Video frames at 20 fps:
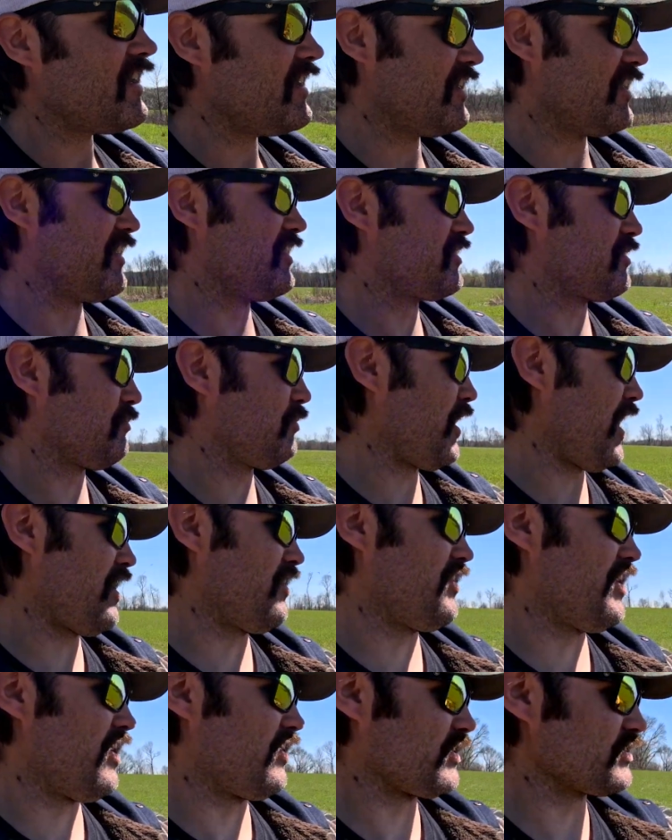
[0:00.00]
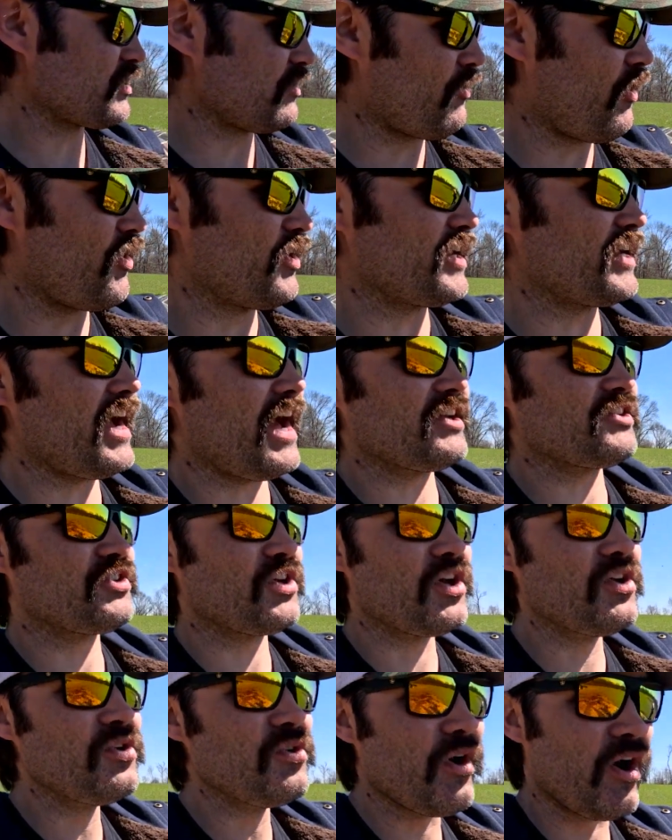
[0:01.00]
here to plant around because I've already got
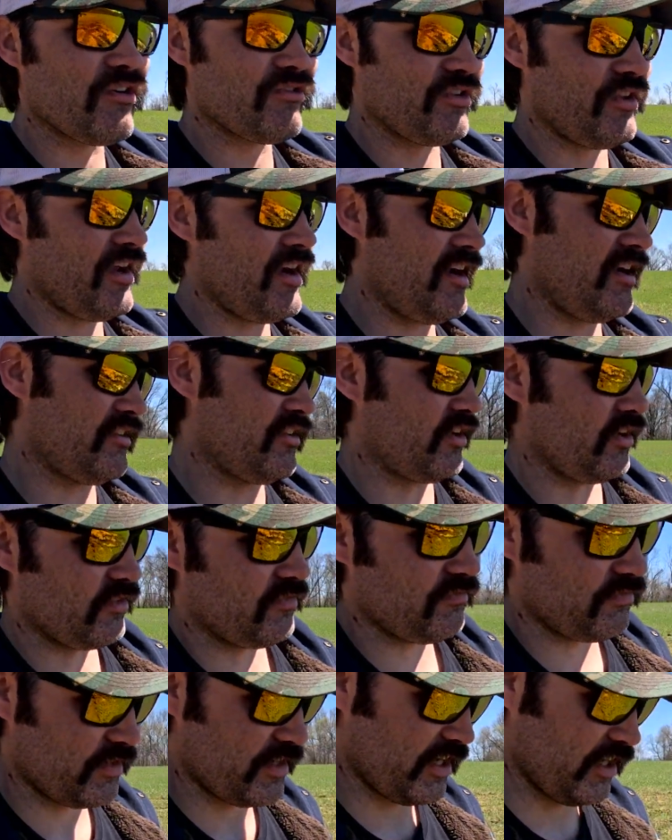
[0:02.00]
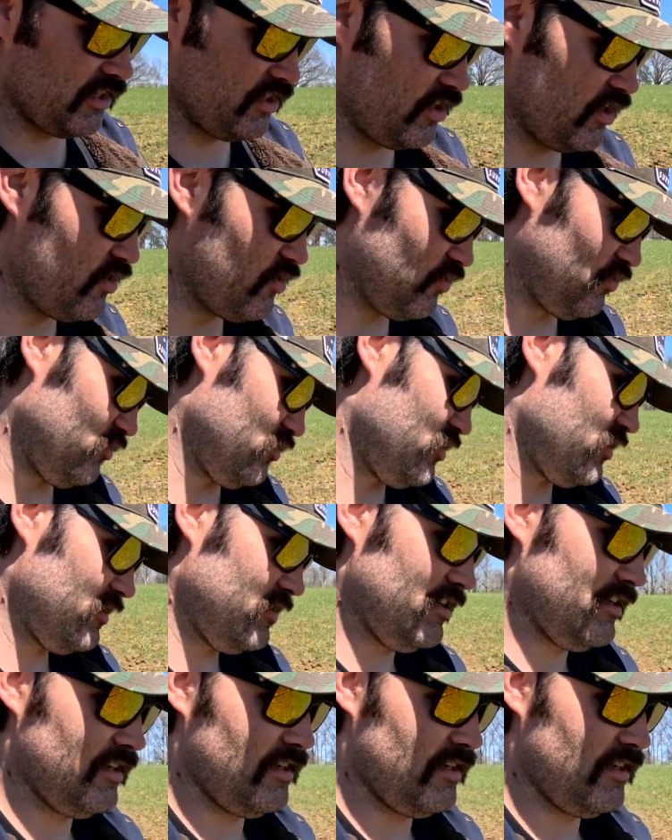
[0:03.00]
two over there that are freaking huge.